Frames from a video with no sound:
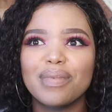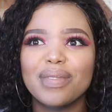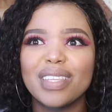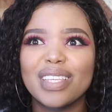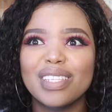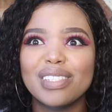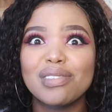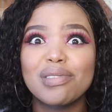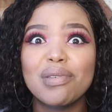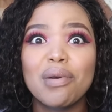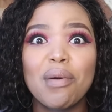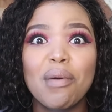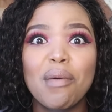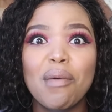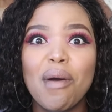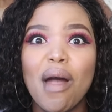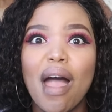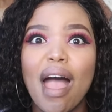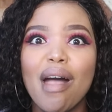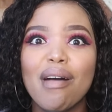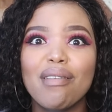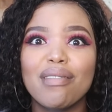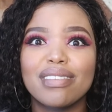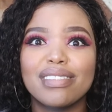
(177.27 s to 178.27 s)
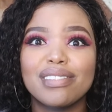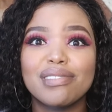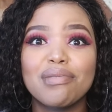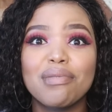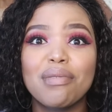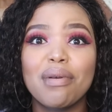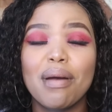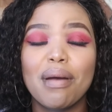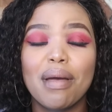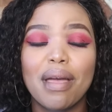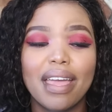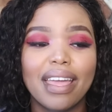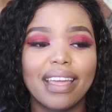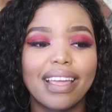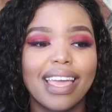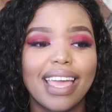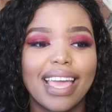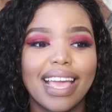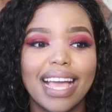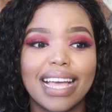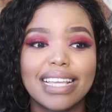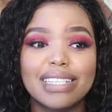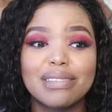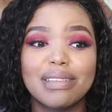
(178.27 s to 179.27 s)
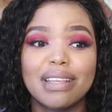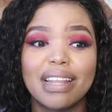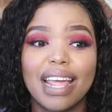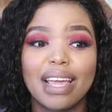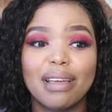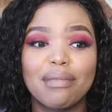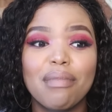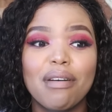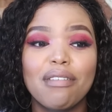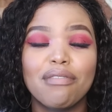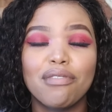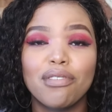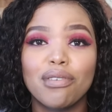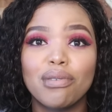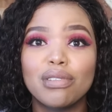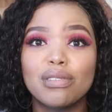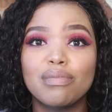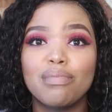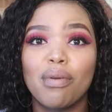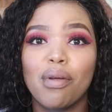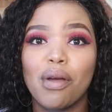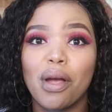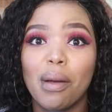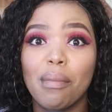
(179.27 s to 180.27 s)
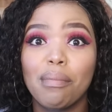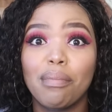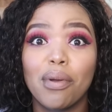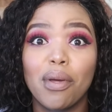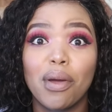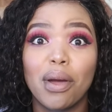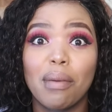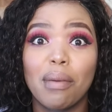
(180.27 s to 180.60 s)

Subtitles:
So okay guys, like my phone is blowing up,